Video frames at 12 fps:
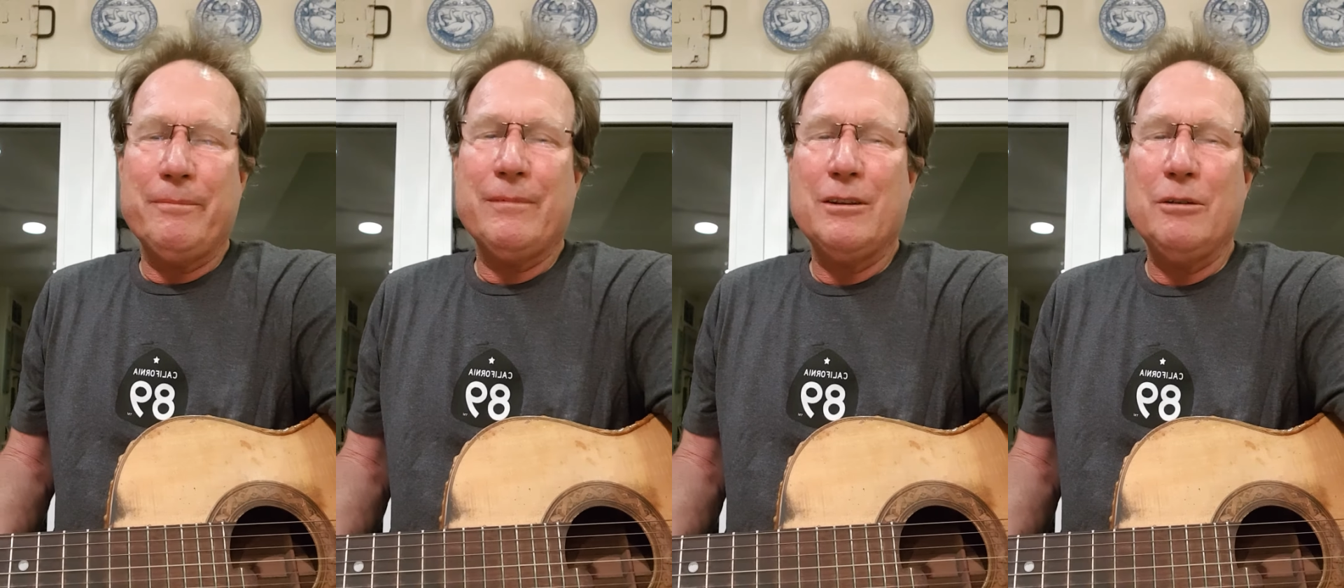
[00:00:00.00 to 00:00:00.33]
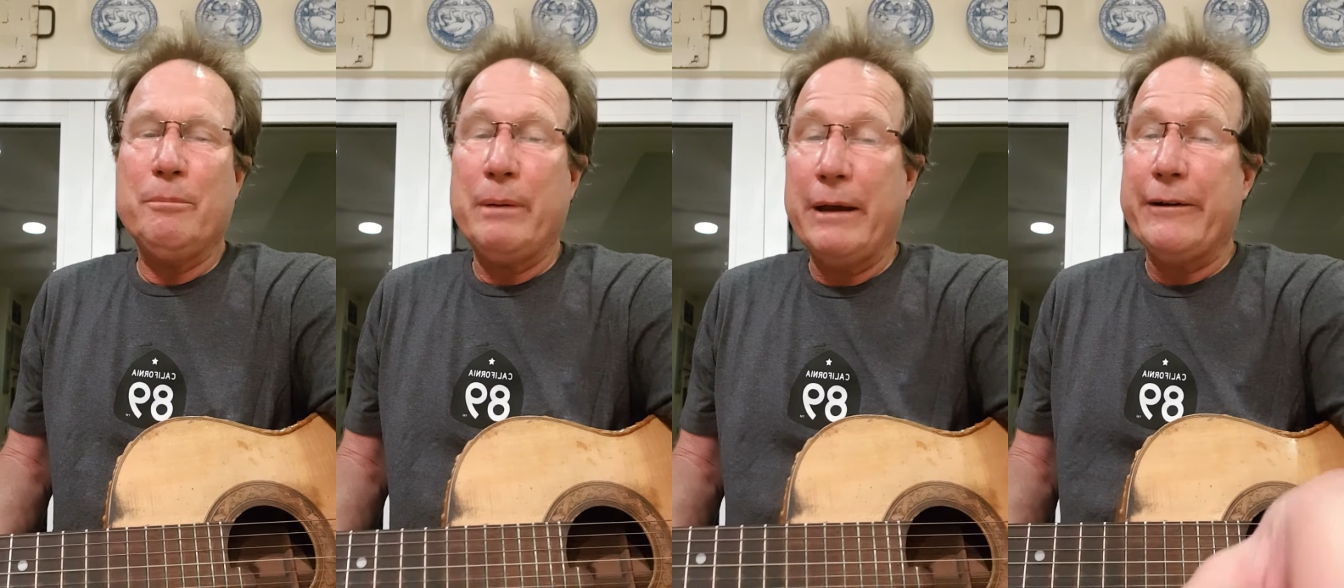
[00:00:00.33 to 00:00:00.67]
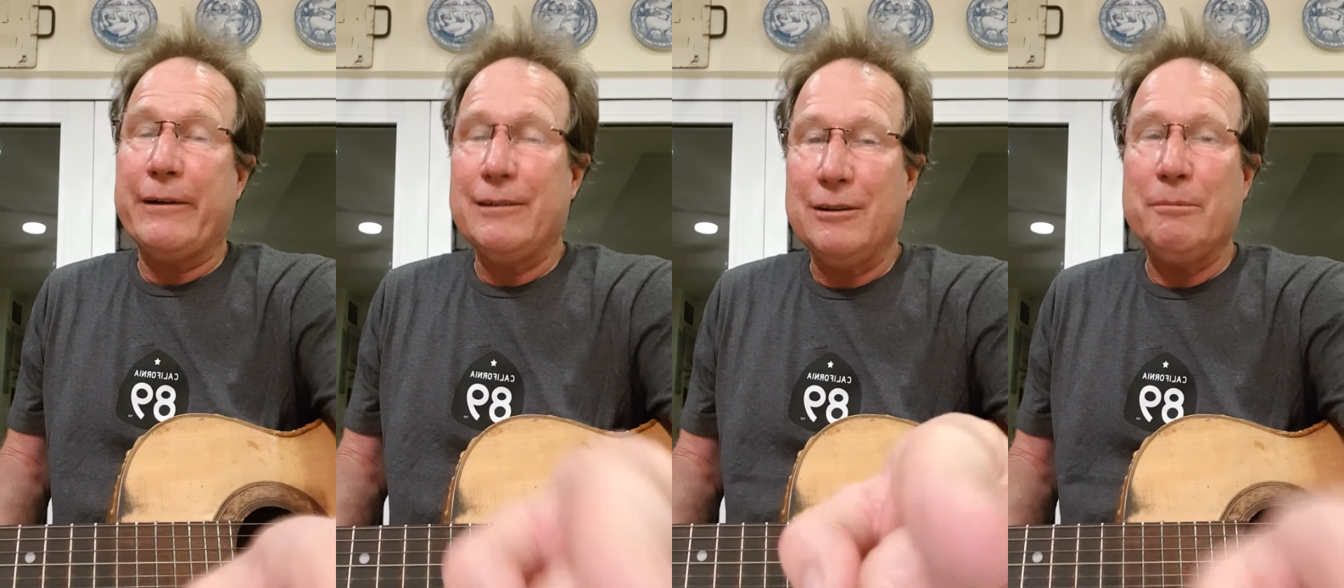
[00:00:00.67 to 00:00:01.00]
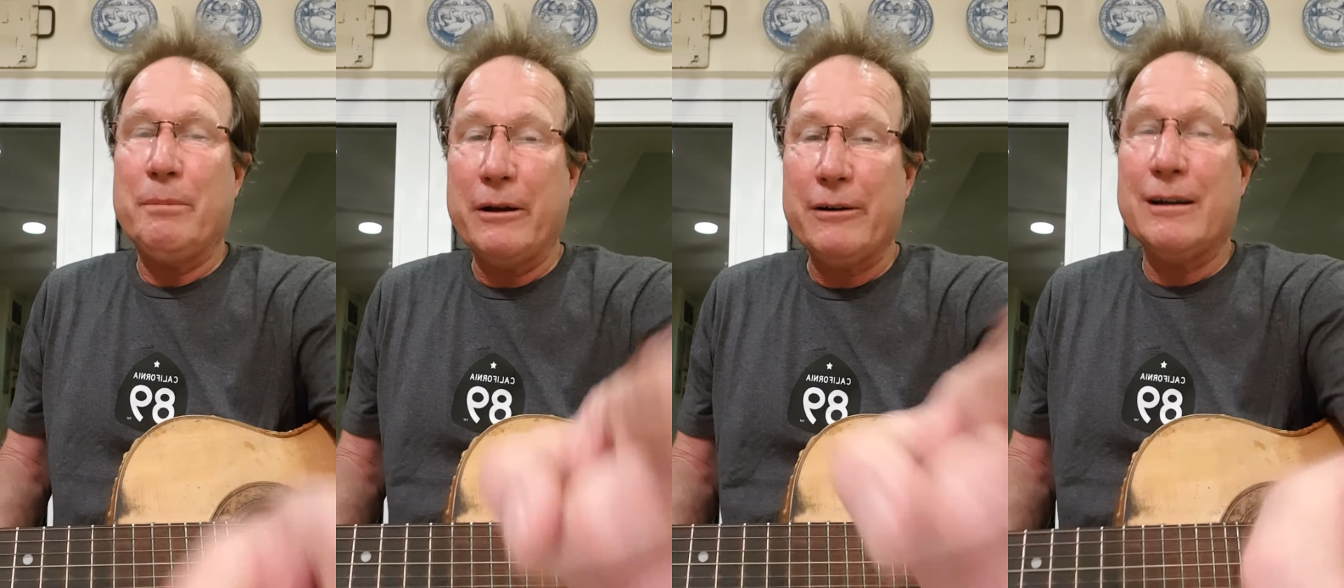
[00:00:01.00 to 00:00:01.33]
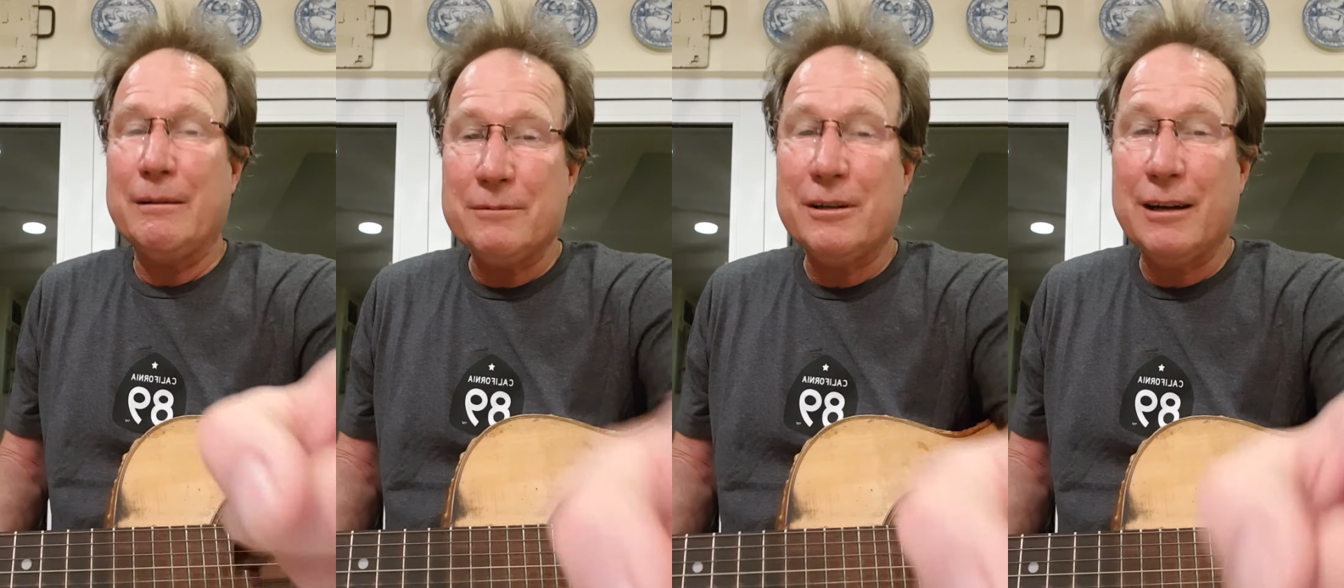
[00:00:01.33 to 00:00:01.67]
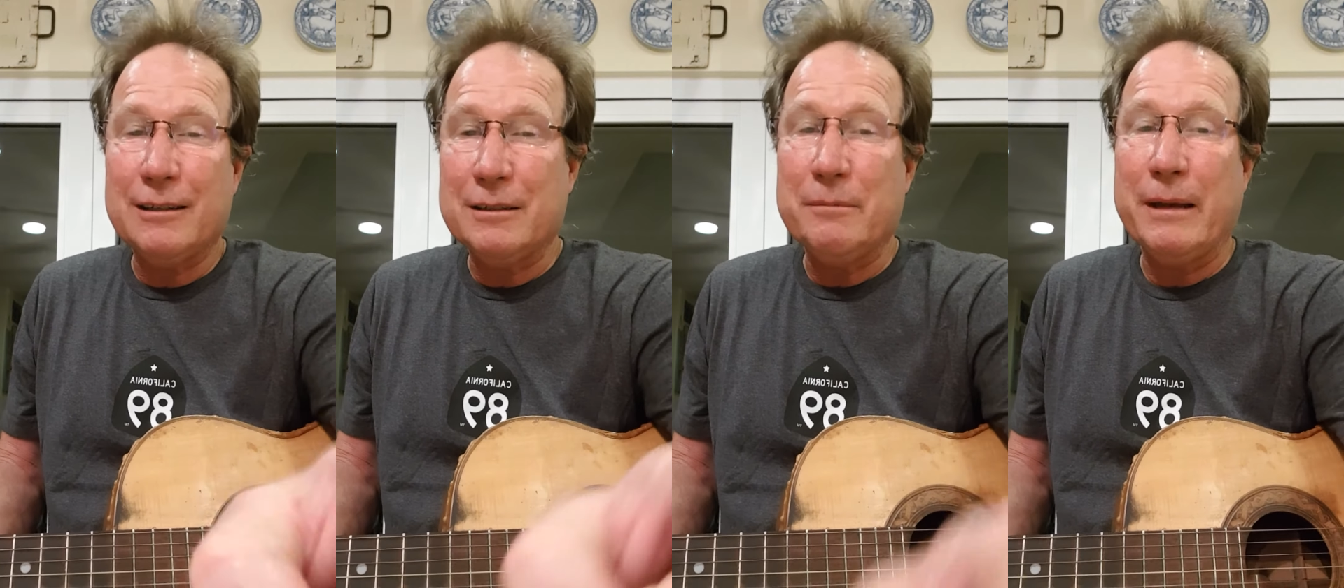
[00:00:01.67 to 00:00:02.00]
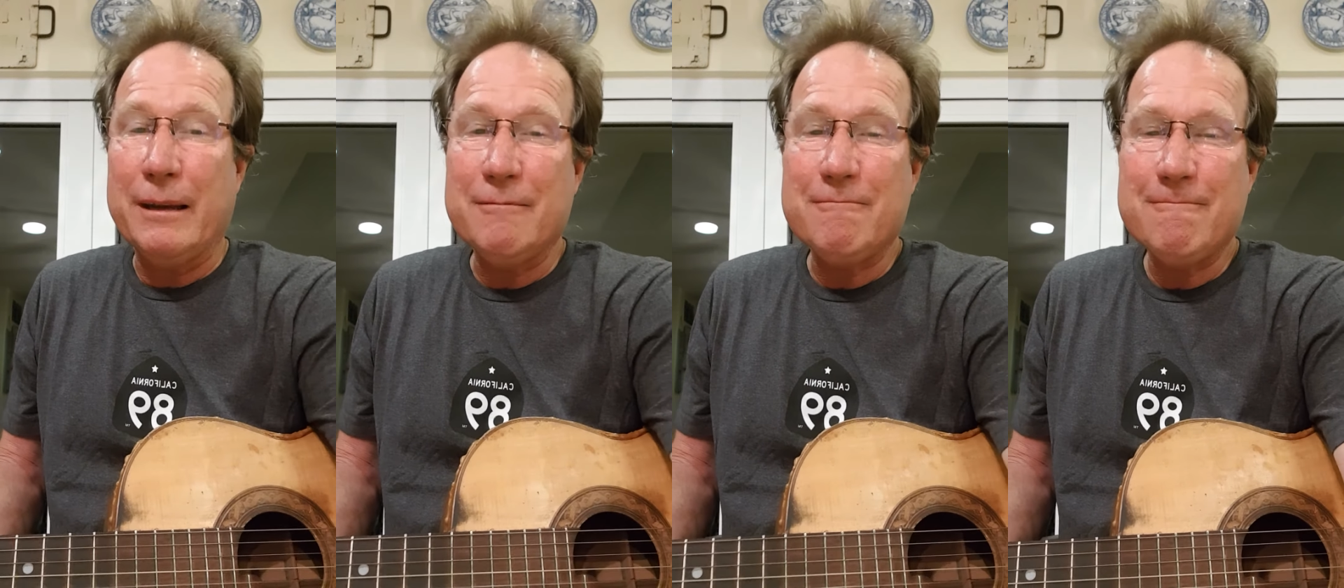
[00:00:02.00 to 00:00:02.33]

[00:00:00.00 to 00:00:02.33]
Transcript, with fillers: You better, you better come talk to me.